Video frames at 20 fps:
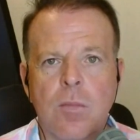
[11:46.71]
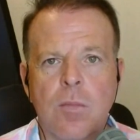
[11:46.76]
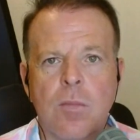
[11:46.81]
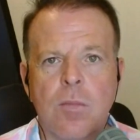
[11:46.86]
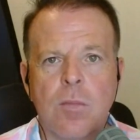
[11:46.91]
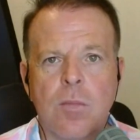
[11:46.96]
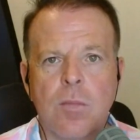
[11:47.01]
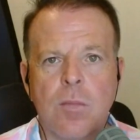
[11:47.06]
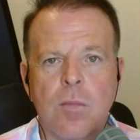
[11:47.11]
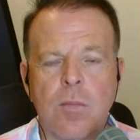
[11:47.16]

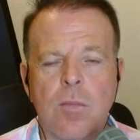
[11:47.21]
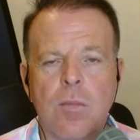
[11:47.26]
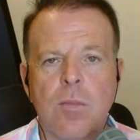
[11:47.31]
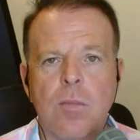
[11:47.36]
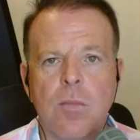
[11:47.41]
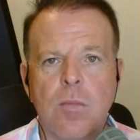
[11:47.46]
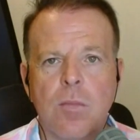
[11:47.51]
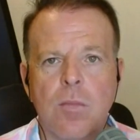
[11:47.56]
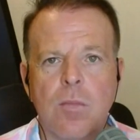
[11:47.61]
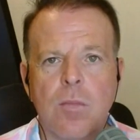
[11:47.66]

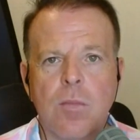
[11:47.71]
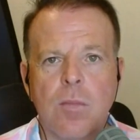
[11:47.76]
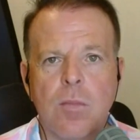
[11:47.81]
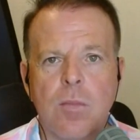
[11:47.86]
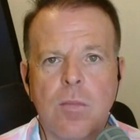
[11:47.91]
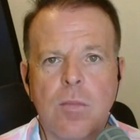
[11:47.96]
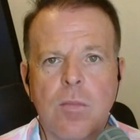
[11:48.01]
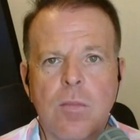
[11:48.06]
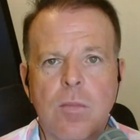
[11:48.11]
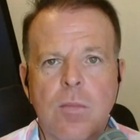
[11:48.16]

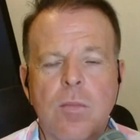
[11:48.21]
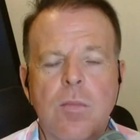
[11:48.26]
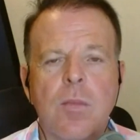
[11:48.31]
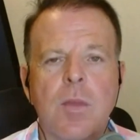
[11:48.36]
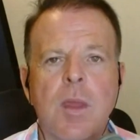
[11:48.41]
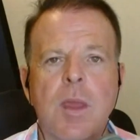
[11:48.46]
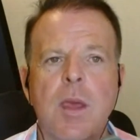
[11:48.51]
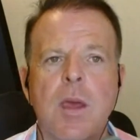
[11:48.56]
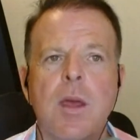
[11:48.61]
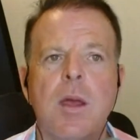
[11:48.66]

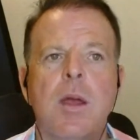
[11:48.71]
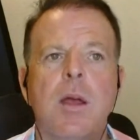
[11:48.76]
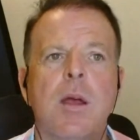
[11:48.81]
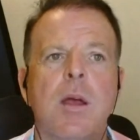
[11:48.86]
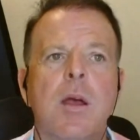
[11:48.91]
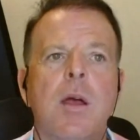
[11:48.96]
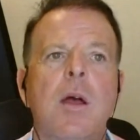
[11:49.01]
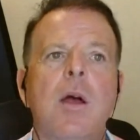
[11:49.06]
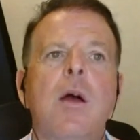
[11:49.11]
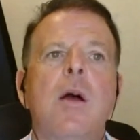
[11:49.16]

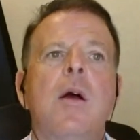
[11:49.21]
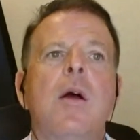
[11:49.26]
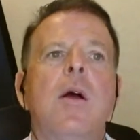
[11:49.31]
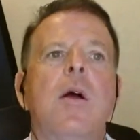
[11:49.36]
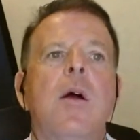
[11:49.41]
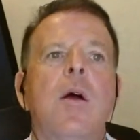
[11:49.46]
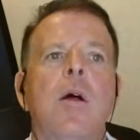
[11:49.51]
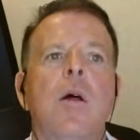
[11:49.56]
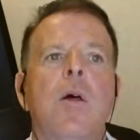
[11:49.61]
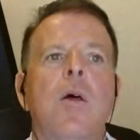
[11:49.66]

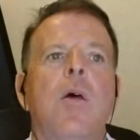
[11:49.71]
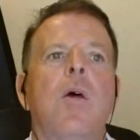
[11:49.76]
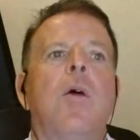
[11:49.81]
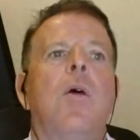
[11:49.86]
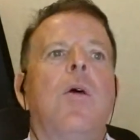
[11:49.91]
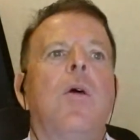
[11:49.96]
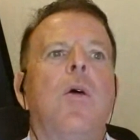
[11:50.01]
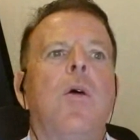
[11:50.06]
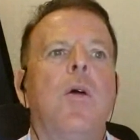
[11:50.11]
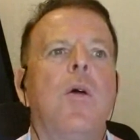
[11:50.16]

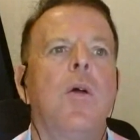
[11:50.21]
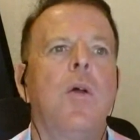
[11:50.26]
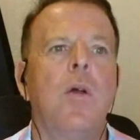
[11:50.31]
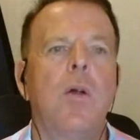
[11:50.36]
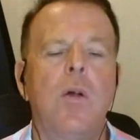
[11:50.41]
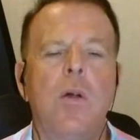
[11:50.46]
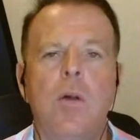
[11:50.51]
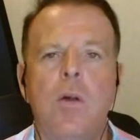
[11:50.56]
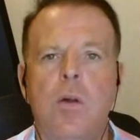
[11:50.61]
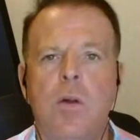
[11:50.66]

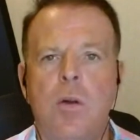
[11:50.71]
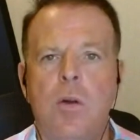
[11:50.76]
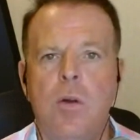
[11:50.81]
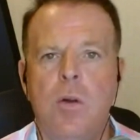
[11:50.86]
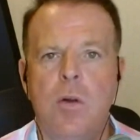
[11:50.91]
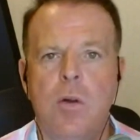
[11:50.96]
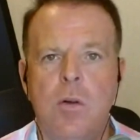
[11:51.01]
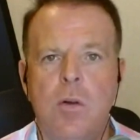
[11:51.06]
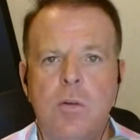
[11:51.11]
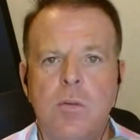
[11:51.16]

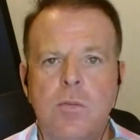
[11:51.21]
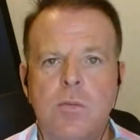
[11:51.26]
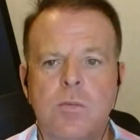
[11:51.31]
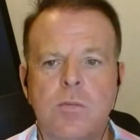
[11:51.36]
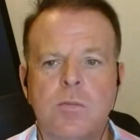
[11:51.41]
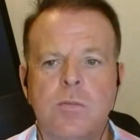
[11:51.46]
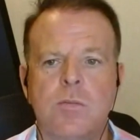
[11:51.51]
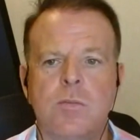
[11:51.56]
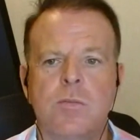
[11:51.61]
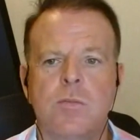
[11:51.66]

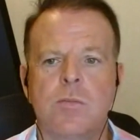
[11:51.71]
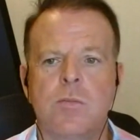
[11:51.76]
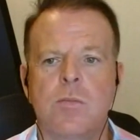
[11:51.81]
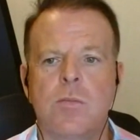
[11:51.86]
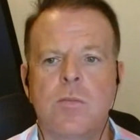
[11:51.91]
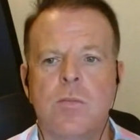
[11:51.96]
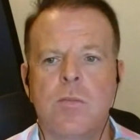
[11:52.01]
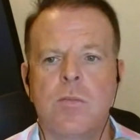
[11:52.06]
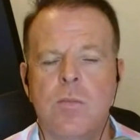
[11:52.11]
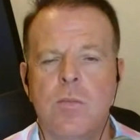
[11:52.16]

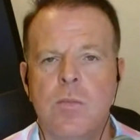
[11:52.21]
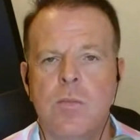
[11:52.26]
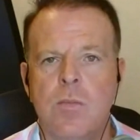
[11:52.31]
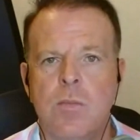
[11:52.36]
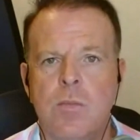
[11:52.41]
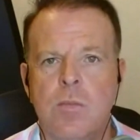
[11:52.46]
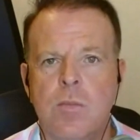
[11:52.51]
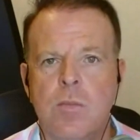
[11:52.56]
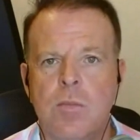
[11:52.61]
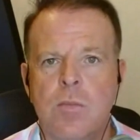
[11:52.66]

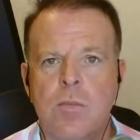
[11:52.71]
(not speaking)